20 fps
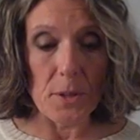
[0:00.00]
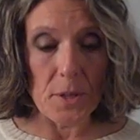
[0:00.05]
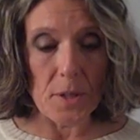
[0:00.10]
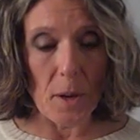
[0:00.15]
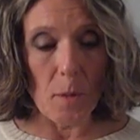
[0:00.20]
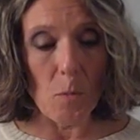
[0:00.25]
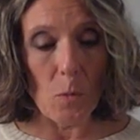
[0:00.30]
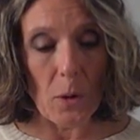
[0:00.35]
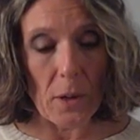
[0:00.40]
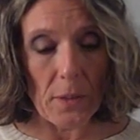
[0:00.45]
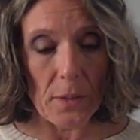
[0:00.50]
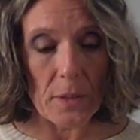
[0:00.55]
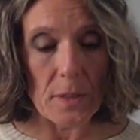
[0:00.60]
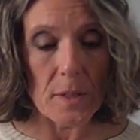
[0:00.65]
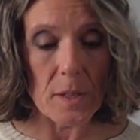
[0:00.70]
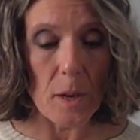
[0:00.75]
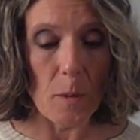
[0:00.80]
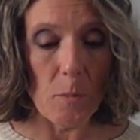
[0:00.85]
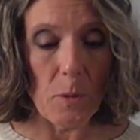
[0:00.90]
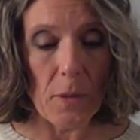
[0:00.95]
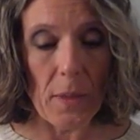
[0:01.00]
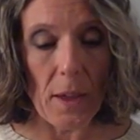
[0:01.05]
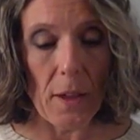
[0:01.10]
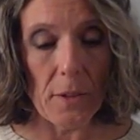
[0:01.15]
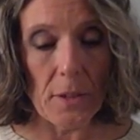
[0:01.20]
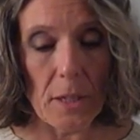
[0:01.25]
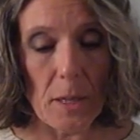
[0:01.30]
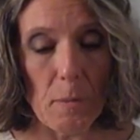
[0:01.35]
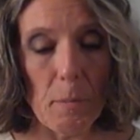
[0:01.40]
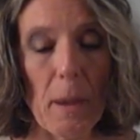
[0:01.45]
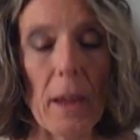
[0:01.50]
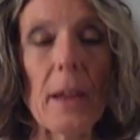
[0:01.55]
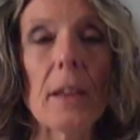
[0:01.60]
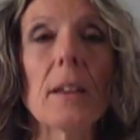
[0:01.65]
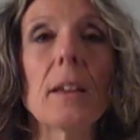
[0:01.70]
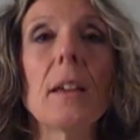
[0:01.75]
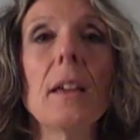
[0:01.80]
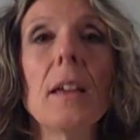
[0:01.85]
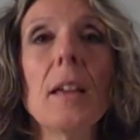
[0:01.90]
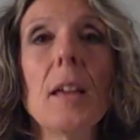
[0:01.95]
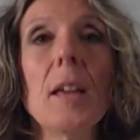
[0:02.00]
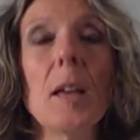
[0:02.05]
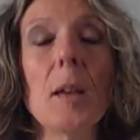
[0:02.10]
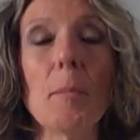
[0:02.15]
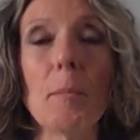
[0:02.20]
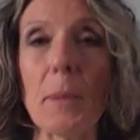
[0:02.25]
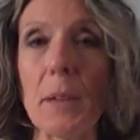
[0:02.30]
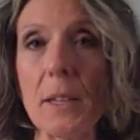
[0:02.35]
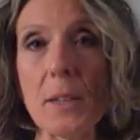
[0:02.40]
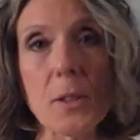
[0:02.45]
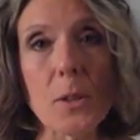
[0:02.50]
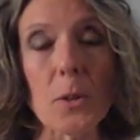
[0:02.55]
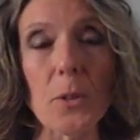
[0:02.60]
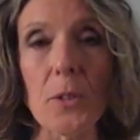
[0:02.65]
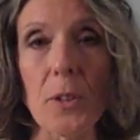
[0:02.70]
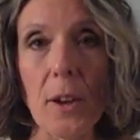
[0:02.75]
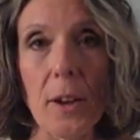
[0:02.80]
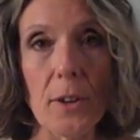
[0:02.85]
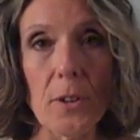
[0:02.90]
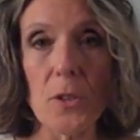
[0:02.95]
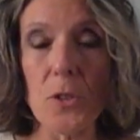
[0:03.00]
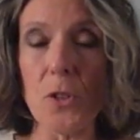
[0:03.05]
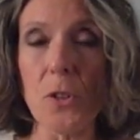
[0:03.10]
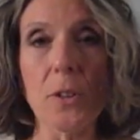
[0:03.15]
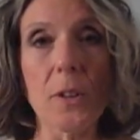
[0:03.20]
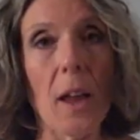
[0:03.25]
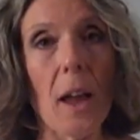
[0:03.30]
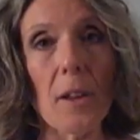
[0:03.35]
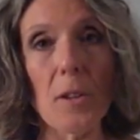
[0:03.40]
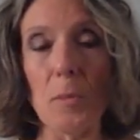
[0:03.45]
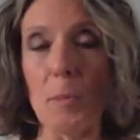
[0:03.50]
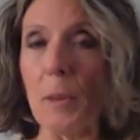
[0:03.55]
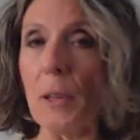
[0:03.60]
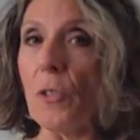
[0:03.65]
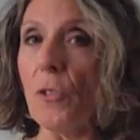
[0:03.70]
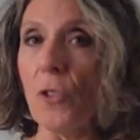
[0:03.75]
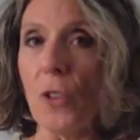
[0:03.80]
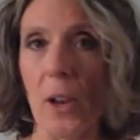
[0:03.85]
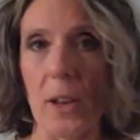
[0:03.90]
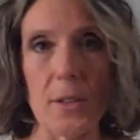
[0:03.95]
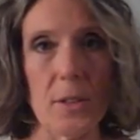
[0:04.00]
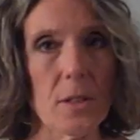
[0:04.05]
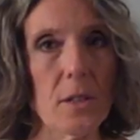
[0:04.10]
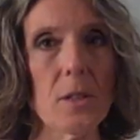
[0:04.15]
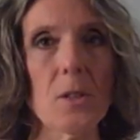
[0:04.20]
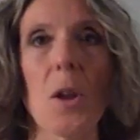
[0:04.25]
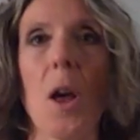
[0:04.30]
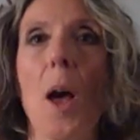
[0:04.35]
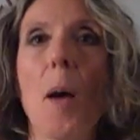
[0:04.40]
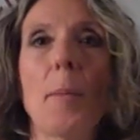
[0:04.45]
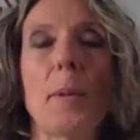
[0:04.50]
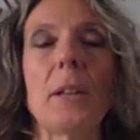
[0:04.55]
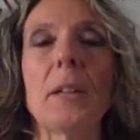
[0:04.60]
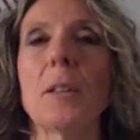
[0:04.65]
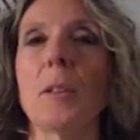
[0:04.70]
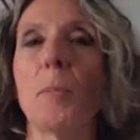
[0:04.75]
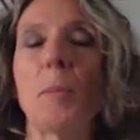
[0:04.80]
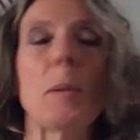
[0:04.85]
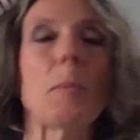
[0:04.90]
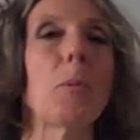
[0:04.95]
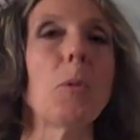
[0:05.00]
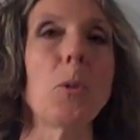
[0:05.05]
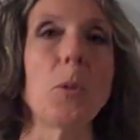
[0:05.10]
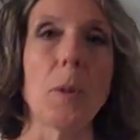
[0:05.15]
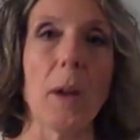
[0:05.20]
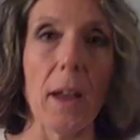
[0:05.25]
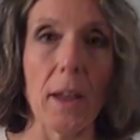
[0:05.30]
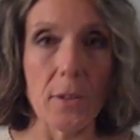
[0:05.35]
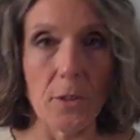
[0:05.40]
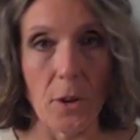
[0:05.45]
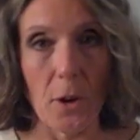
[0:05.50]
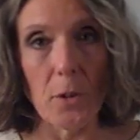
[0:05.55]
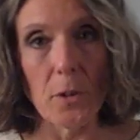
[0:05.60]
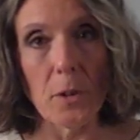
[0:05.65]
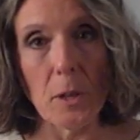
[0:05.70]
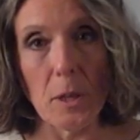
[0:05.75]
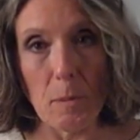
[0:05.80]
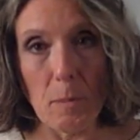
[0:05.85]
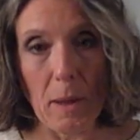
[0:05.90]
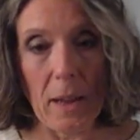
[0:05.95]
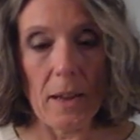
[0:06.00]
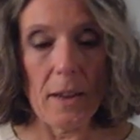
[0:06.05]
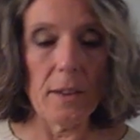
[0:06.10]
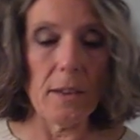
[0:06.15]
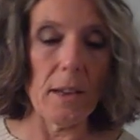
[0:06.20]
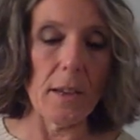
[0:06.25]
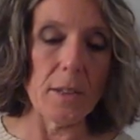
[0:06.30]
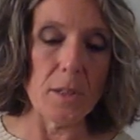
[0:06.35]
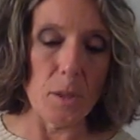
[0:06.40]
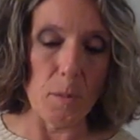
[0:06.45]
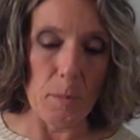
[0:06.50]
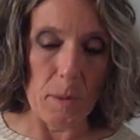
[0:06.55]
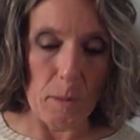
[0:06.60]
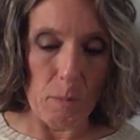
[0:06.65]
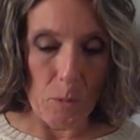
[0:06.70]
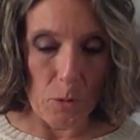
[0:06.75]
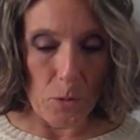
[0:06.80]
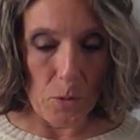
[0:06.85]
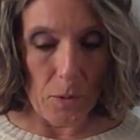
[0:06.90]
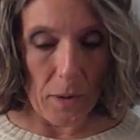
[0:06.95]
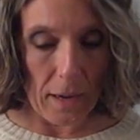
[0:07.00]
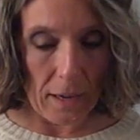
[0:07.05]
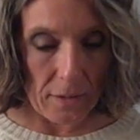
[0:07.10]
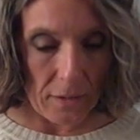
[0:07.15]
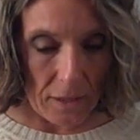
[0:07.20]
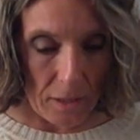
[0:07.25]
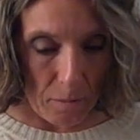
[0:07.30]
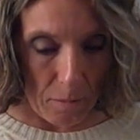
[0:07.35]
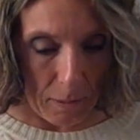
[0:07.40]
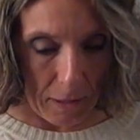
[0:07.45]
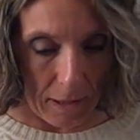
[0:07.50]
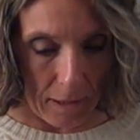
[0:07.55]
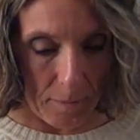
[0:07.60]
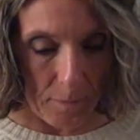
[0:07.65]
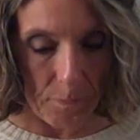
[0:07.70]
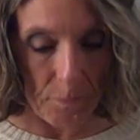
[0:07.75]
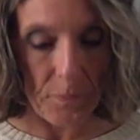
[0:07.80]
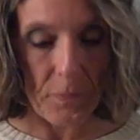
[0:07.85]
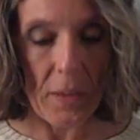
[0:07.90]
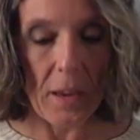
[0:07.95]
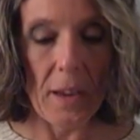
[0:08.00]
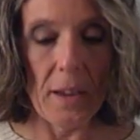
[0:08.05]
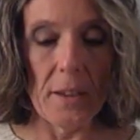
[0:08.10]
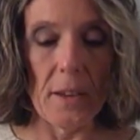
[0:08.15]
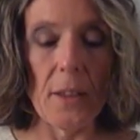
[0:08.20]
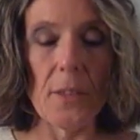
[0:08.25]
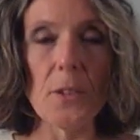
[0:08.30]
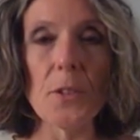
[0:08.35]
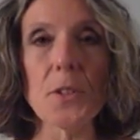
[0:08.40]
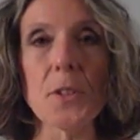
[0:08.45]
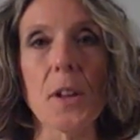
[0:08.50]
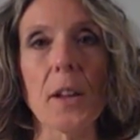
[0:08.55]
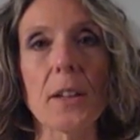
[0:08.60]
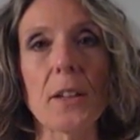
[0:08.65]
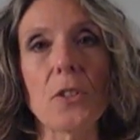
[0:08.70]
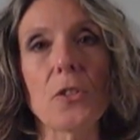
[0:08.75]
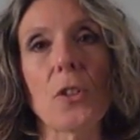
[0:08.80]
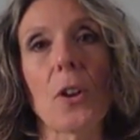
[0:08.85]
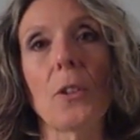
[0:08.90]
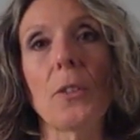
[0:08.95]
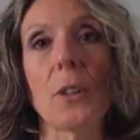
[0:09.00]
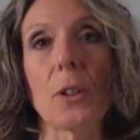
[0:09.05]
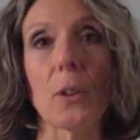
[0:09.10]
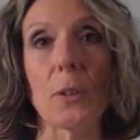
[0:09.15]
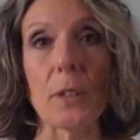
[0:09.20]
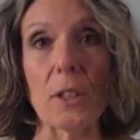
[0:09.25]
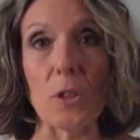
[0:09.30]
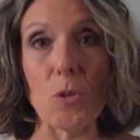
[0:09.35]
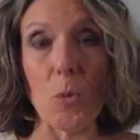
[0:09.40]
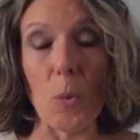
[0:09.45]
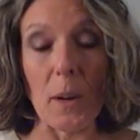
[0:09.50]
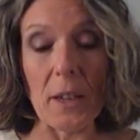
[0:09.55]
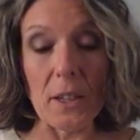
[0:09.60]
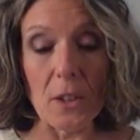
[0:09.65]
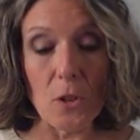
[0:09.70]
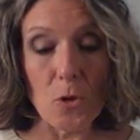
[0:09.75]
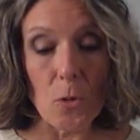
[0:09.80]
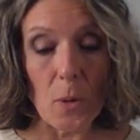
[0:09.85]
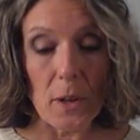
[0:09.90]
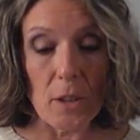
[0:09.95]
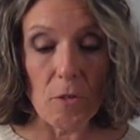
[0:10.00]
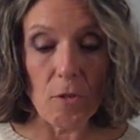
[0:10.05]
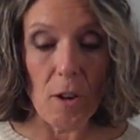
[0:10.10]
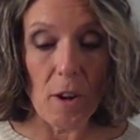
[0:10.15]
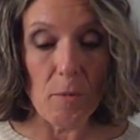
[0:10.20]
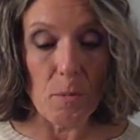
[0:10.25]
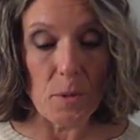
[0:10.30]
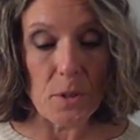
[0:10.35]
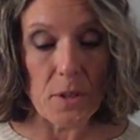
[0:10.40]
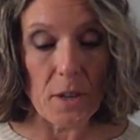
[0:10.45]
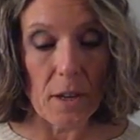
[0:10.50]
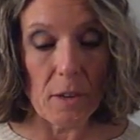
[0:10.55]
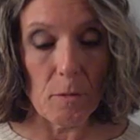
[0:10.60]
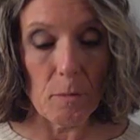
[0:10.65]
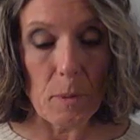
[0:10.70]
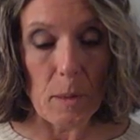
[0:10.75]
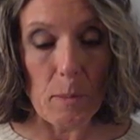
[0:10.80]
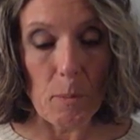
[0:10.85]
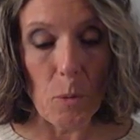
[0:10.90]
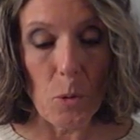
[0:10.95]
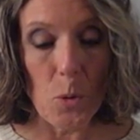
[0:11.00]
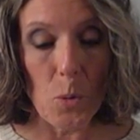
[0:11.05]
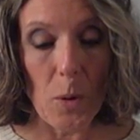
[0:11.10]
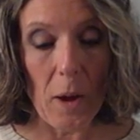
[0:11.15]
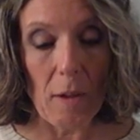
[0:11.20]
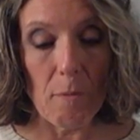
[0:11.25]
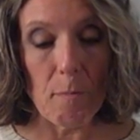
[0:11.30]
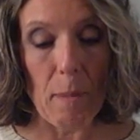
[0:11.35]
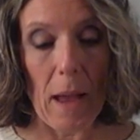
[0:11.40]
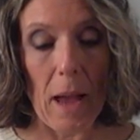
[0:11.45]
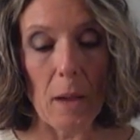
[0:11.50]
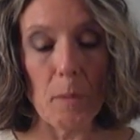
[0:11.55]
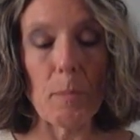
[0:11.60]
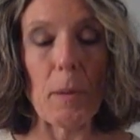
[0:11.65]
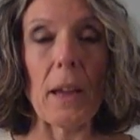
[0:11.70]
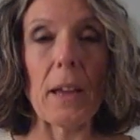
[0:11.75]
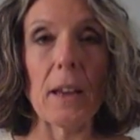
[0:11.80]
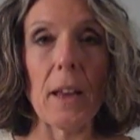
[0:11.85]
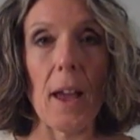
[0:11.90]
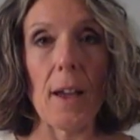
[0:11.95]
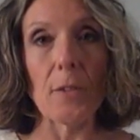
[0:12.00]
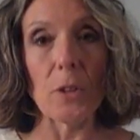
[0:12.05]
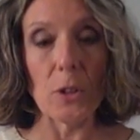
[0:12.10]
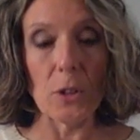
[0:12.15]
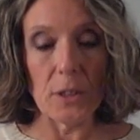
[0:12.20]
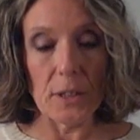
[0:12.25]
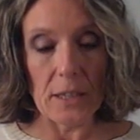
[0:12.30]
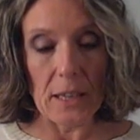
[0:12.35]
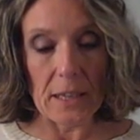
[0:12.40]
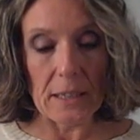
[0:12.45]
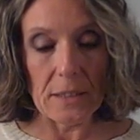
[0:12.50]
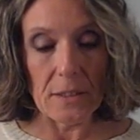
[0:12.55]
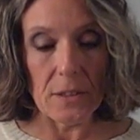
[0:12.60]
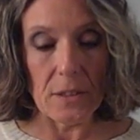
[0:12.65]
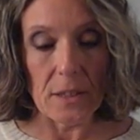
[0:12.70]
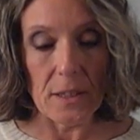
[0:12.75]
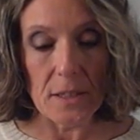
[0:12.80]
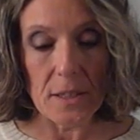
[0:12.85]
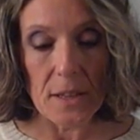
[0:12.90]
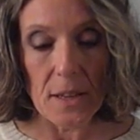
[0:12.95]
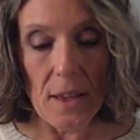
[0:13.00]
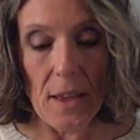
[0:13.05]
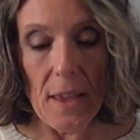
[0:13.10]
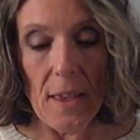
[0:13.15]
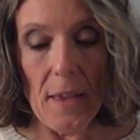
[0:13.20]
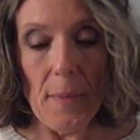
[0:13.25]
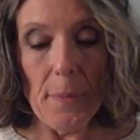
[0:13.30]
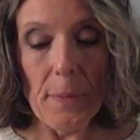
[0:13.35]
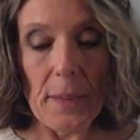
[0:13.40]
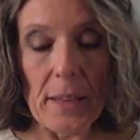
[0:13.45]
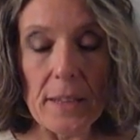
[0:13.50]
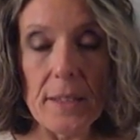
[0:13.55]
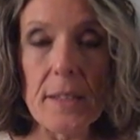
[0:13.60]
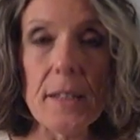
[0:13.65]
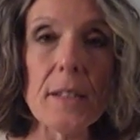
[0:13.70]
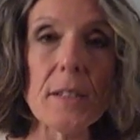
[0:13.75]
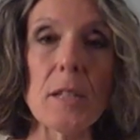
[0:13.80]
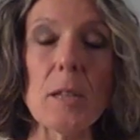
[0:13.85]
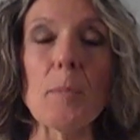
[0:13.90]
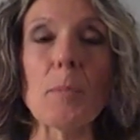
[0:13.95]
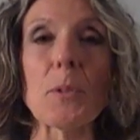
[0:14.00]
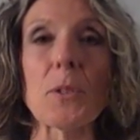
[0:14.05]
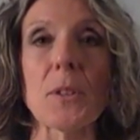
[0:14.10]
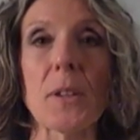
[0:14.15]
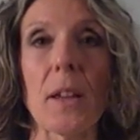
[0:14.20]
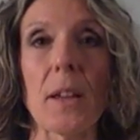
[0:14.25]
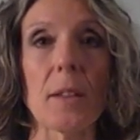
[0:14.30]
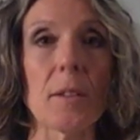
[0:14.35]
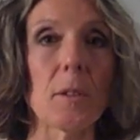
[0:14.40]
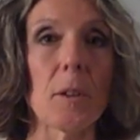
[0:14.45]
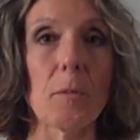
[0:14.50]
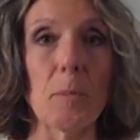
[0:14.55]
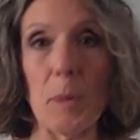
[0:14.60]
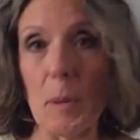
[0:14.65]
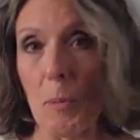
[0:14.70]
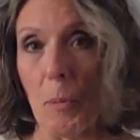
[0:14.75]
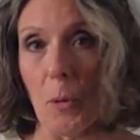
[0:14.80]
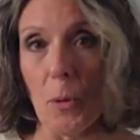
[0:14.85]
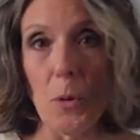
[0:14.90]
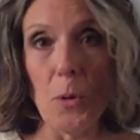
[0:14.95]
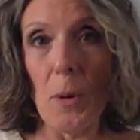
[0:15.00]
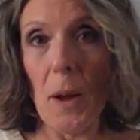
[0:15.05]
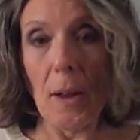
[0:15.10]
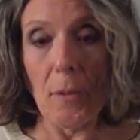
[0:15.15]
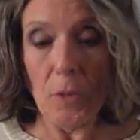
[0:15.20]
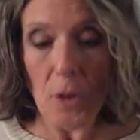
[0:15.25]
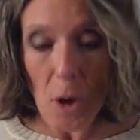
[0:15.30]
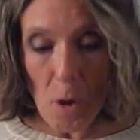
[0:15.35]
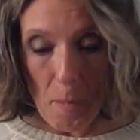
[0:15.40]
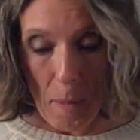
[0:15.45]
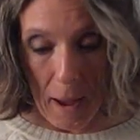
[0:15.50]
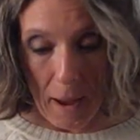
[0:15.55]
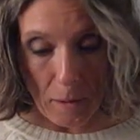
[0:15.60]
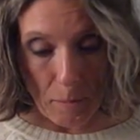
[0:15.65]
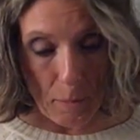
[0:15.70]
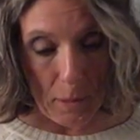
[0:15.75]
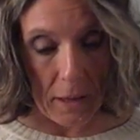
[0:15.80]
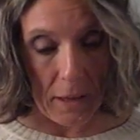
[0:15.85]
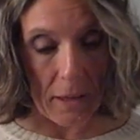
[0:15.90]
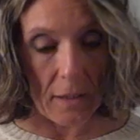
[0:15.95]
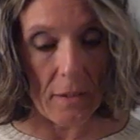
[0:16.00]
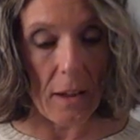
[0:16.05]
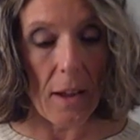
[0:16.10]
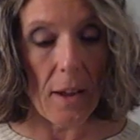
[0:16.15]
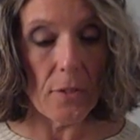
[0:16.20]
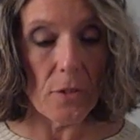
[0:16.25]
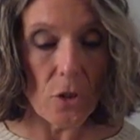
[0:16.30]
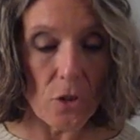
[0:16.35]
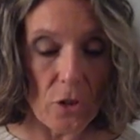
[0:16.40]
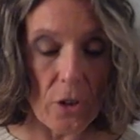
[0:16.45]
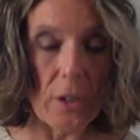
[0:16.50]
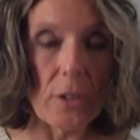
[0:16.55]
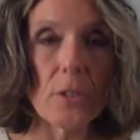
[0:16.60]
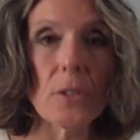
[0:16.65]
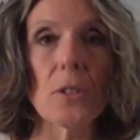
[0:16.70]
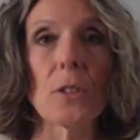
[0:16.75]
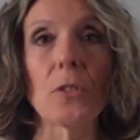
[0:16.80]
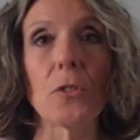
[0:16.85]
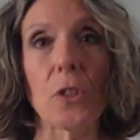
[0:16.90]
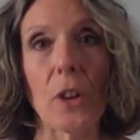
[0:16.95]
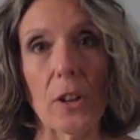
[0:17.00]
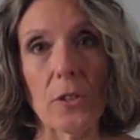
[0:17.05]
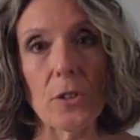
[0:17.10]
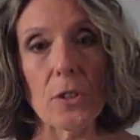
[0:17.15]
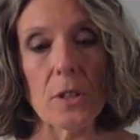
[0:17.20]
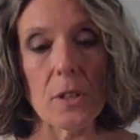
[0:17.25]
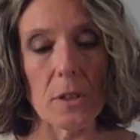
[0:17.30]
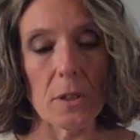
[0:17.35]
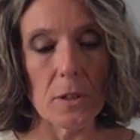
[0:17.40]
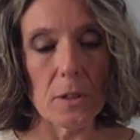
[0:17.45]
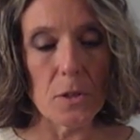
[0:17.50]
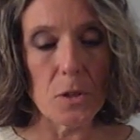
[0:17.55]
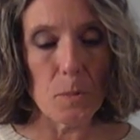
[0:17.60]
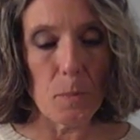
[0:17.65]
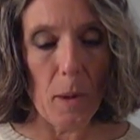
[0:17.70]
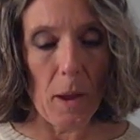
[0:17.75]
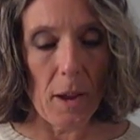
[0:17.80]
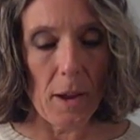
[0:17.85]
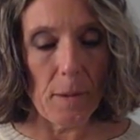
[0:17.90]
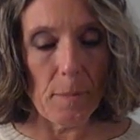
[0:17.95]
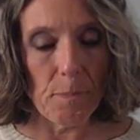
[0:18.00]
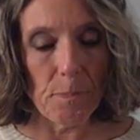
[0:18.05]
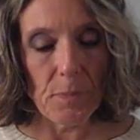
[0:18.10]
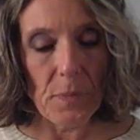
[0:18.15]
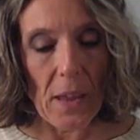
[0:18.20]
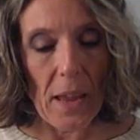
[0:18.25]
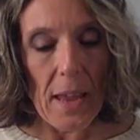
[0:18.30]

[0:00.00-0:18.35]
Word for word: some with and some without knee pain. Meniscal tears turned out to be just as common in the people who had no knee pain as the people who had knee pain. Another study showed that only 20 to 25% of people who have back pain have a herniated disc, and 60% of people who have no back pain have degenerative changes in their spine.